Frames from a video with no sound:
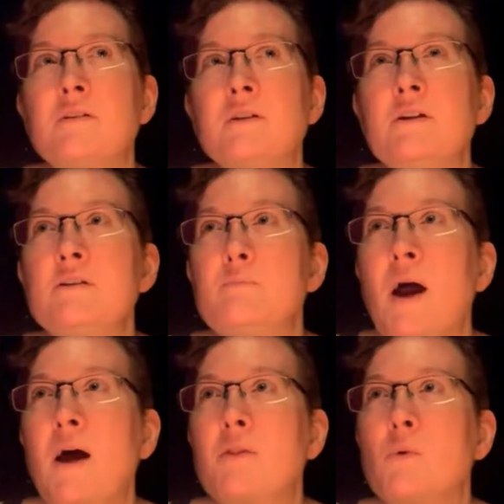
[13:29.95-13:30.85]
these
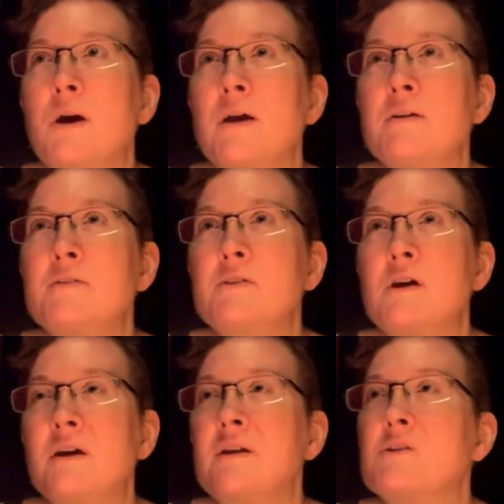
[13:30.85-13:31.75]
pathways
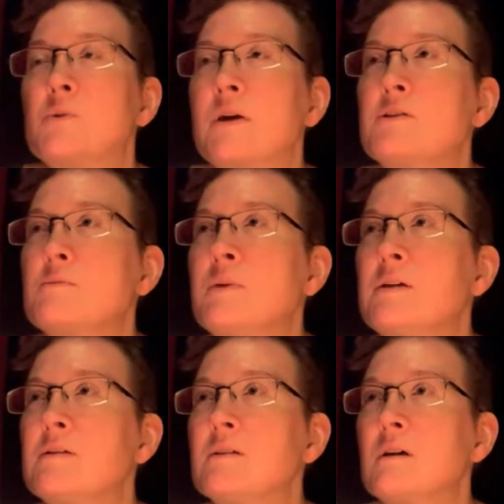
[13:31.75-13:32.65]
can transmit